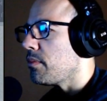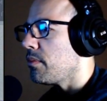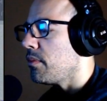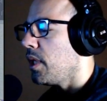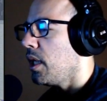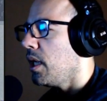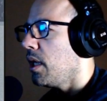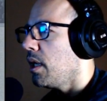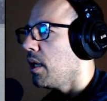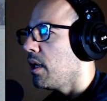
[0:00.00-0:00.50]

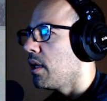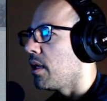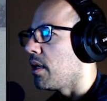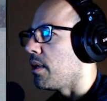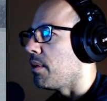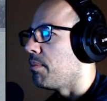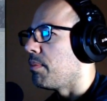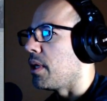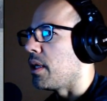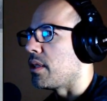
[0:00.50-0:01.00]
not
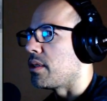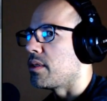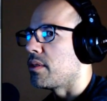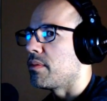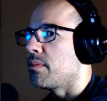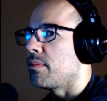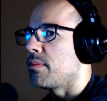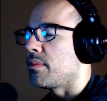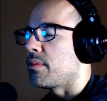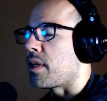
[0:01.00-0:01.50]

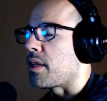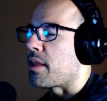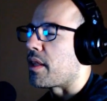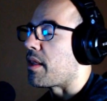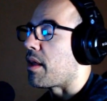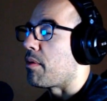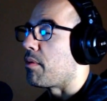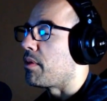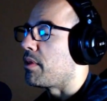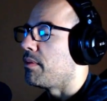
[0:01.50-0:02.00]
that
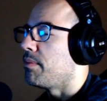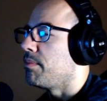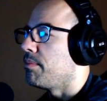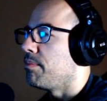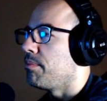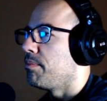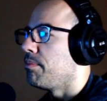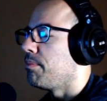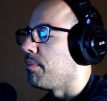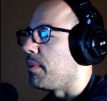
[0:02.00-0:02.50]
that would
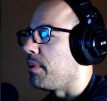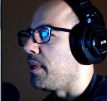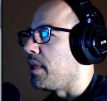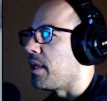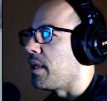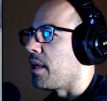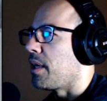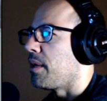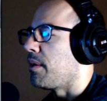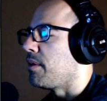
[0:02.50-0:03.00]
mean I
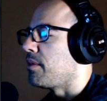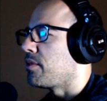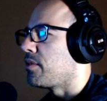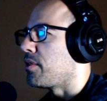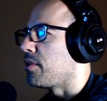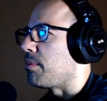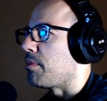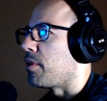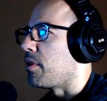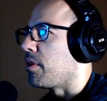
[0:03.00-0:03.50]
would stream
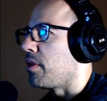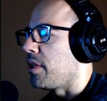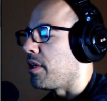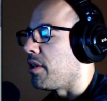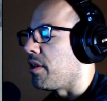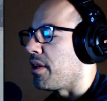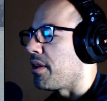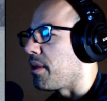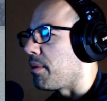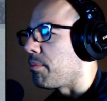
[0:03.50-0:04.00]
early or
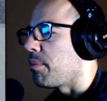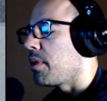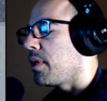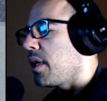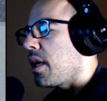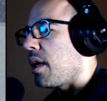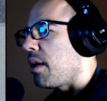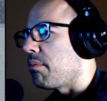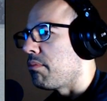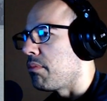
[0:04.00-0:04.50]
anything. But yeah,
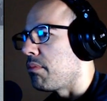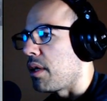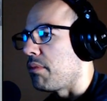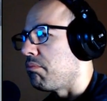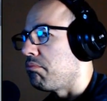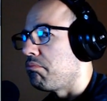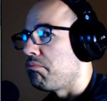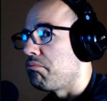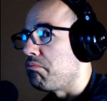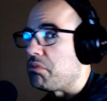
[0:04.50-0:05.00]
I
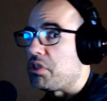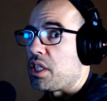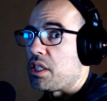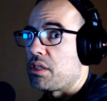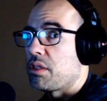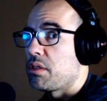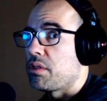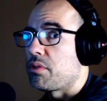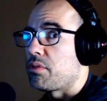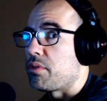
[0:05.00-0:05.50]
intend
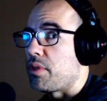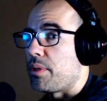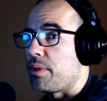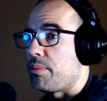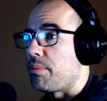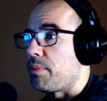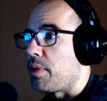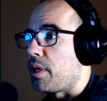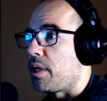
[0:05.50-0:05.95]
to stream then.